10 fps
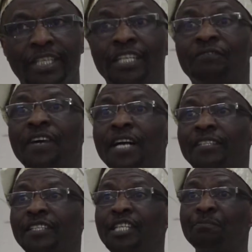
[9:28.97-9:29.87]
In fact,
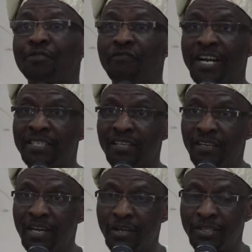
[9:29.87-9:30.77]
the Prophet I
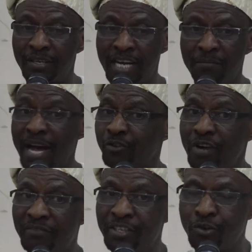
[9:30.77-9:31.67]
don't
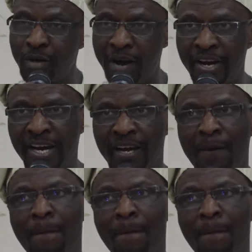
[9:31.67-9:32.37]
have the dua here.